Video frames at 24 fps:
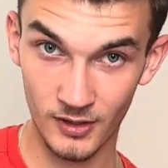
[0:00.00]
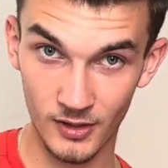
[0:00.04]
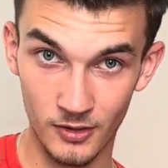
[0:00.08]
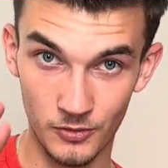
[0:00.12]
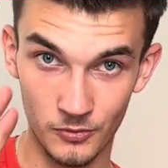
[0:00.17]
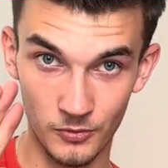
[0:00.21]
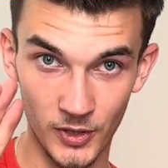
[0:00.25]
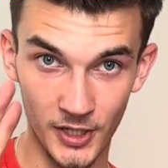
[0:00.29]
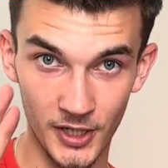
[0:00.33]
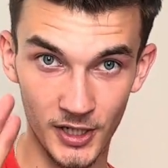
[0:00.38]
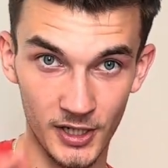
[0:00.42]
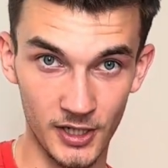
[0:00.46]

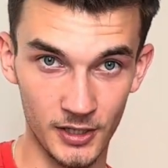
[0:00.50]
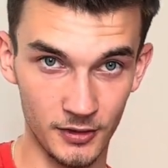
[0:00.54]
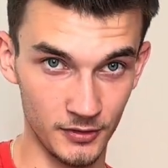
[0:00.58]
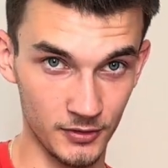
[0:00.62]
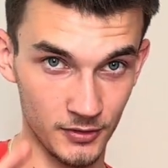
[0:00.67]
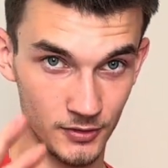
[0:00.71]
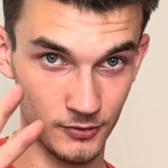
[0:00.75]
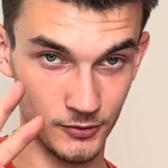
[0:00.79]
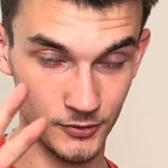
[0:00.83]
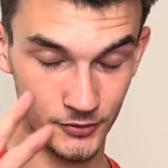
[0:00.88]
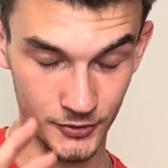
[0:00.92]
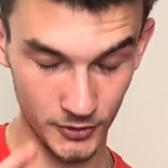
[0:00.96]
right hand,
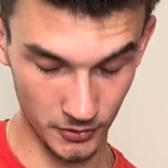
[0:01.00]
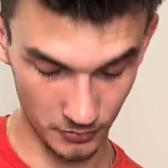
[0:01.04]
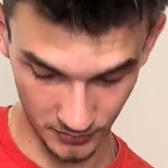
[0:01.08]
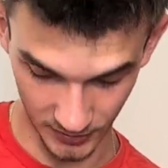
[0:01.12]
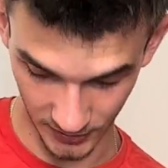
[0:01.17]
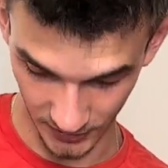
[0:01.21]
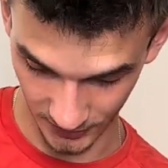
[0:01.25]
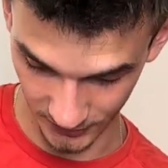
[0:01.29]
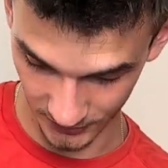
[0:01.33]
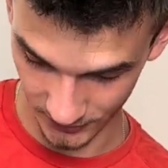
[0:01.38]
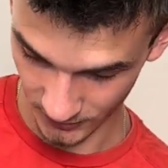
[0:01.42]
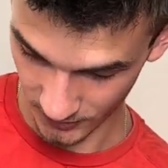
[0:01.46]
2
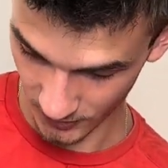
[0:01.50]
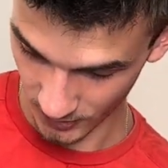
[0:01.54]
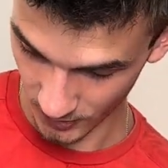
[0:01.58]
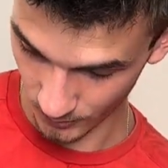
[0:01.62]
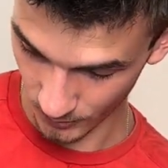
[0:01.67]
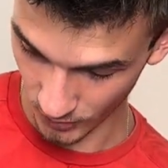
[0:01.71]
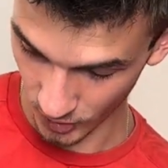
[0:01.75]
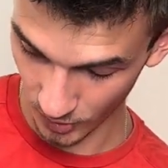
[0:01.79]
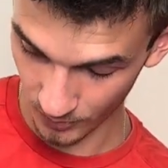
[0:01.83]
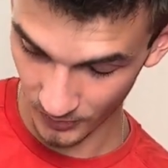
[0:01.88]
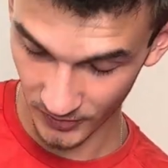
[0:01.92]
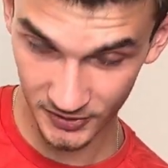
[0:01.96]
things:
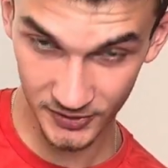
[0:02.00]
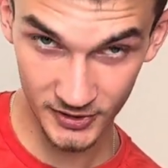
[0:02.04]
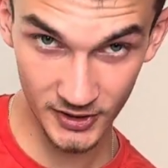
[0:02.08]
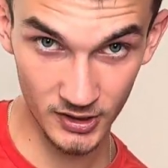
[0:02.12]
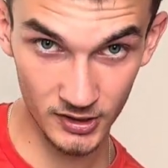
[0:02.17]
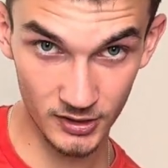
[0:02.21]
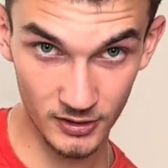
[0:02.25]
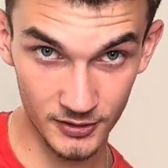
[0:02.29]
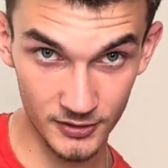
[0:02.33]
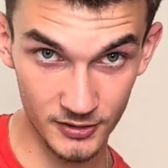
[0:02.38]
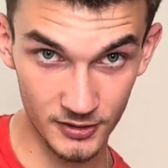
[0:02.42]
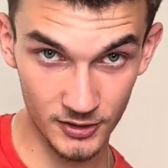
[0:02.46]

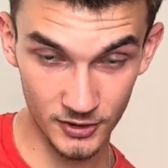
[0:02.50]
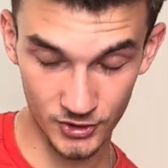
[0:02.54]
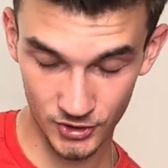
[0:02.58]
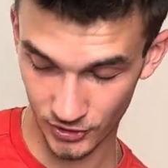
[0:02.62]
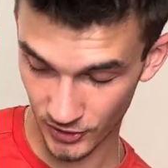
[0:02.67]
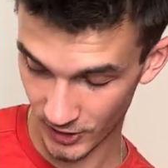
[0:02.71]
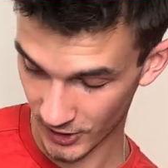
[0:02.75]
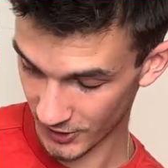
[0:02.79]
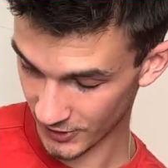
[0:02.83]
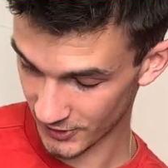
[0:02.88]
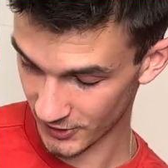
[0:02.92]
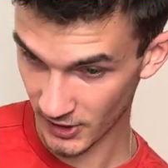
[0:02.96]
perpendicular to the
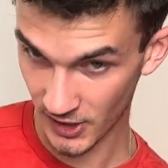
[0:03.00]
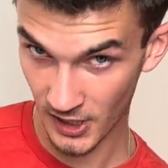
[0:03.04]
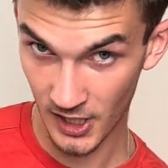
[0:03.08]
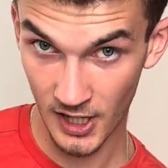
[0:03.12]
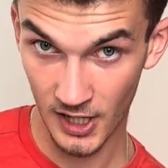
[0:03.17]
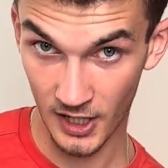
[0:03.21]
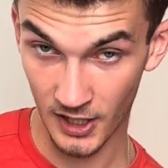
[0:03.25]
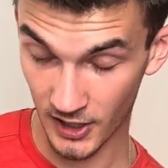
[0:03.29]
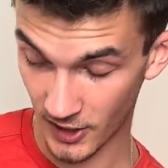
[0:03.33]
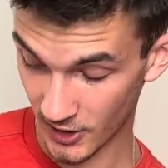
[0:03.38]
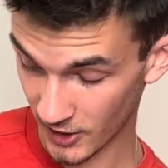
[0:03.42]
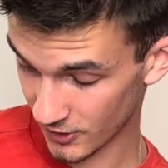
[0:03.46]
strings
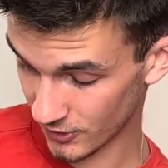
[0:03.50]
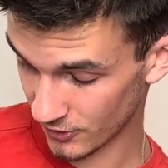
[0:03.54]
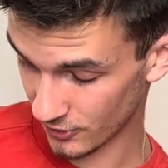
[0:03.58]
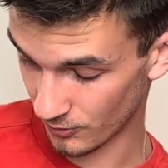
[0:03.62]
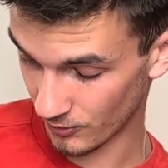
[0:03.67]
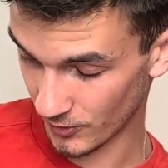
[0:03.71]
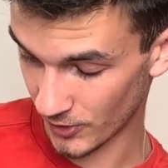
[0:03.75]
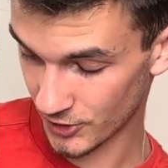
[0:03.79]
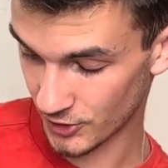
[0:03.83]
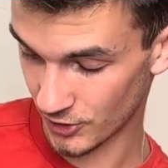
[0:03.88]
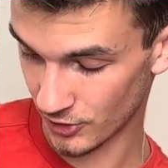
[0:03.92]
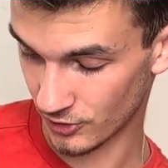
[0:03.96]
and
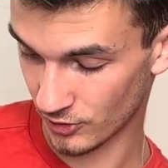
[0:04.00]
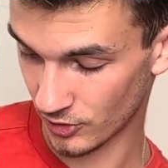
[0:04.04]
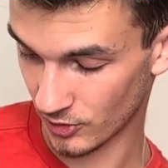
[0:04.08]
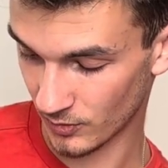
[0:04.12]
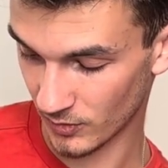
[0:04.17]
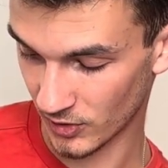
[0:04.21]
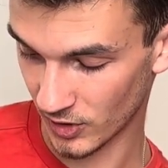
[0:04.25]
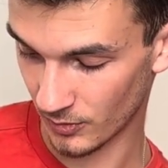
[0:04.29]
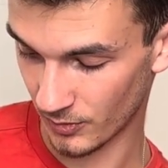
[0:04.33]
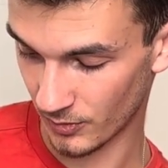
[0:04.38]
rest your thumb on the